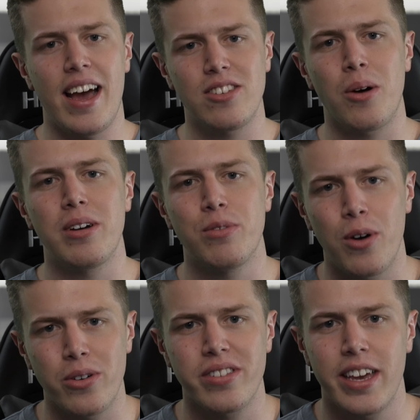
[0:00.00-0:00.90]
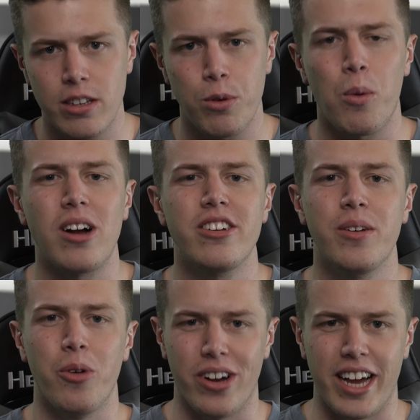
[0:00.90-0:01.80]
As always, folks, thanks for watching,
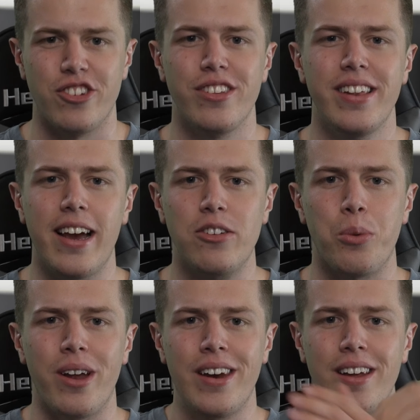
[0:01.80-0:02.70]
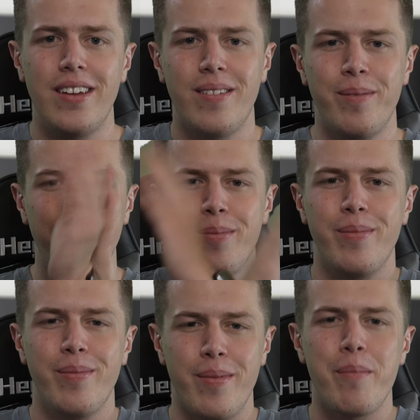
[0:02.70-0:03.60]
and we'll catch you in the next one.
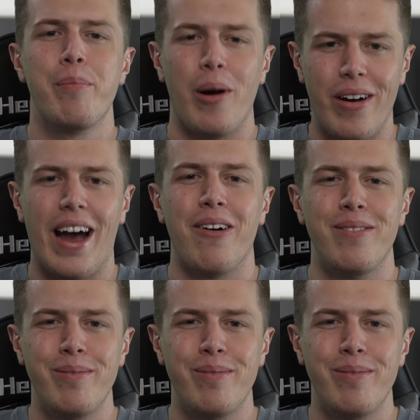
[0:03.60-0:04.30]
Bird out.